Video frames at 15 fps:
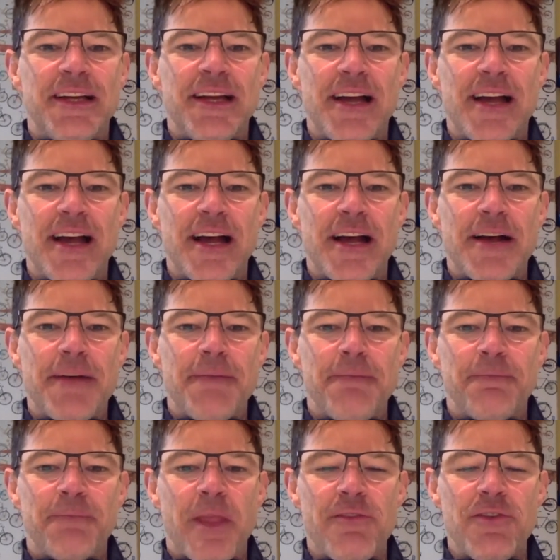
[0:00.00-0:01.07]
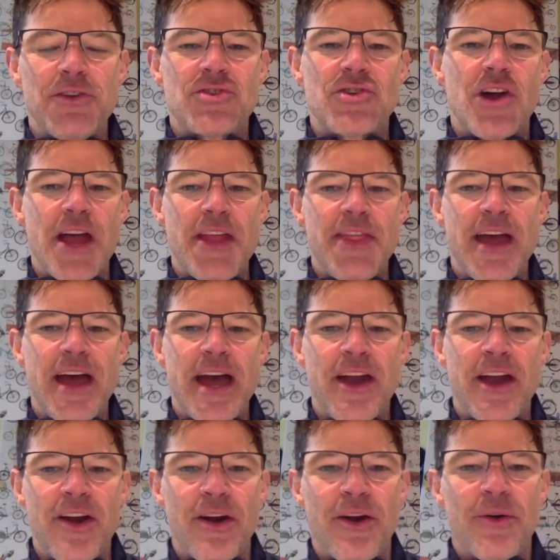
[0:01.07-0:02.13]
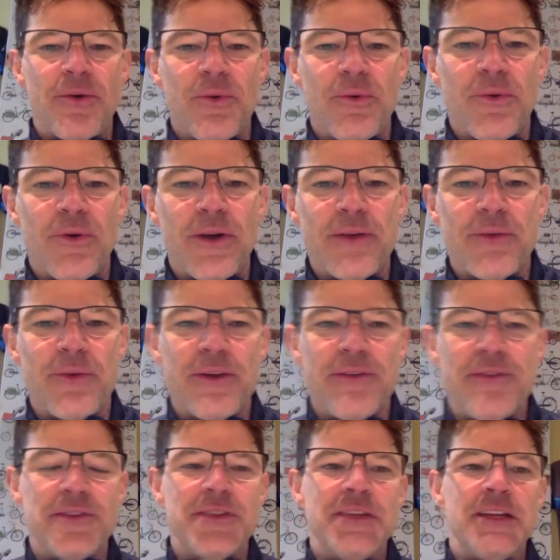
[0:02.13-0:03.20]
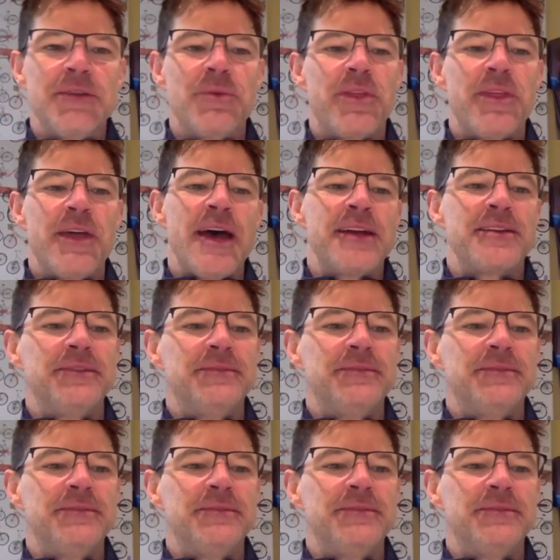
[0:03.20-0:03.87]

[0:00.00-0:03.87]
Have you tried that, or what have you seen with that?